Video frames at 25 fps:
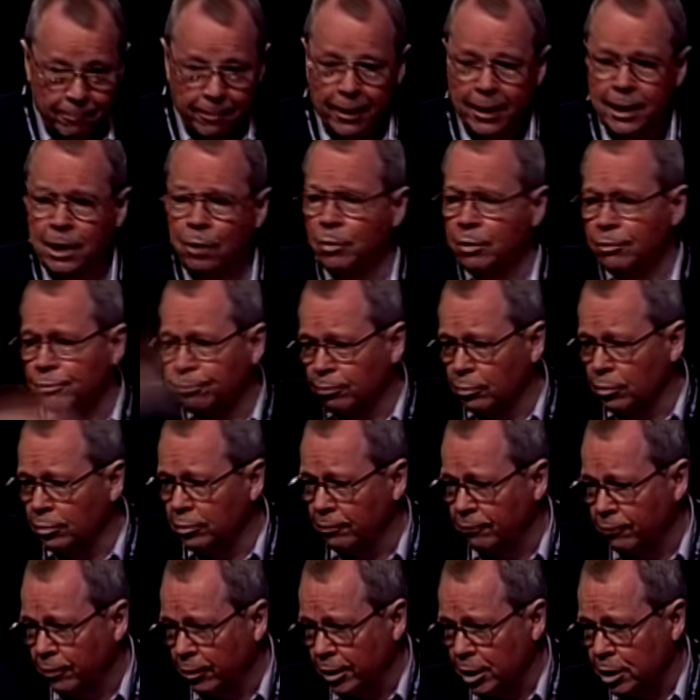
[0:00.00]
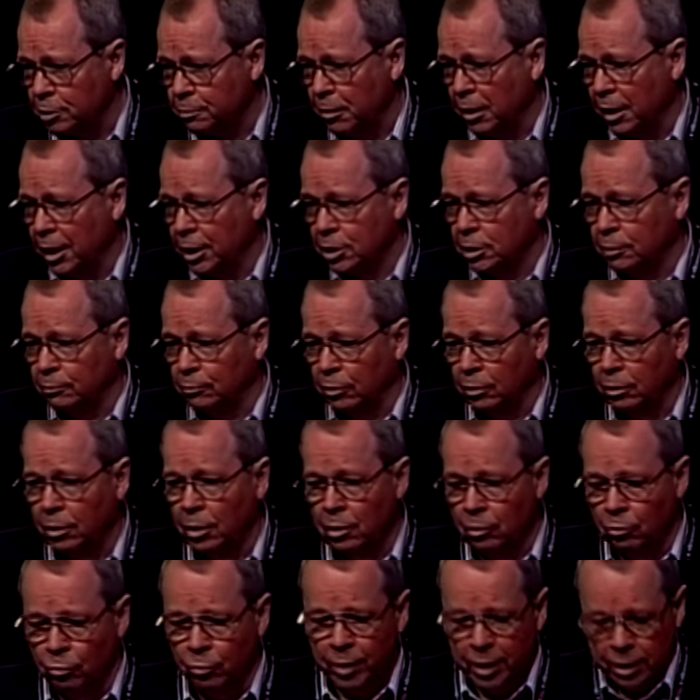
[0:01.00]
And he went through the various possible
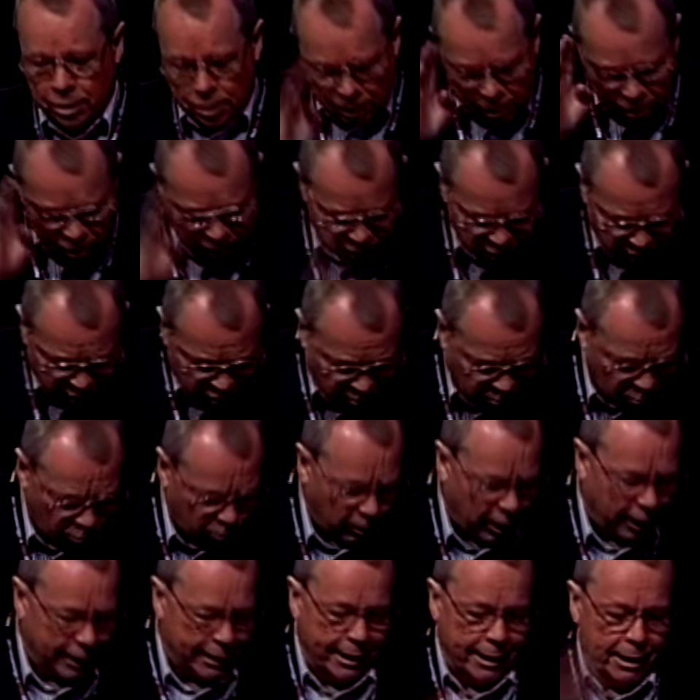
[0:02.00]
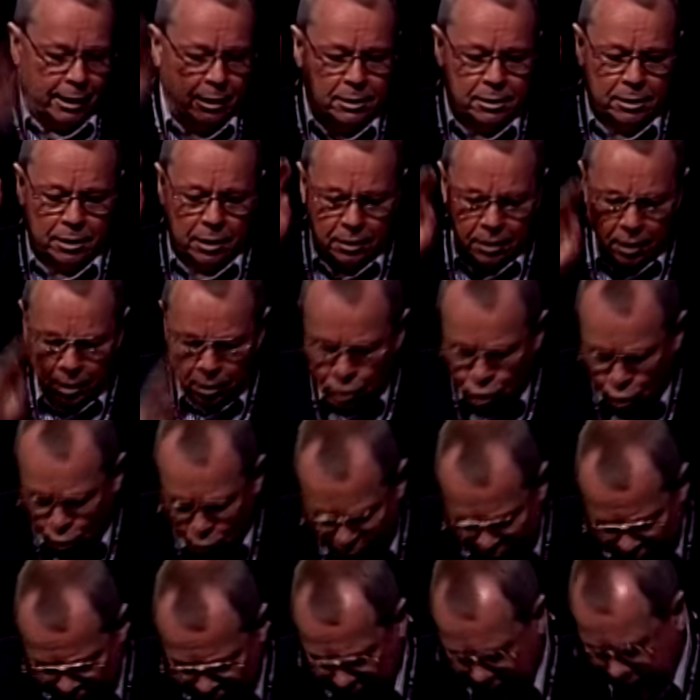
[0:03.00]
reasons. Is it money? Is it
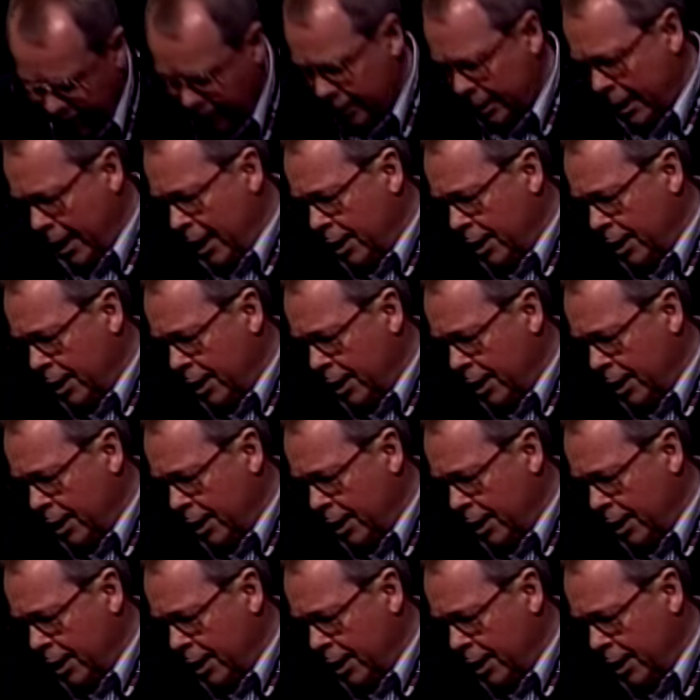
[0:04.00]
training? Is it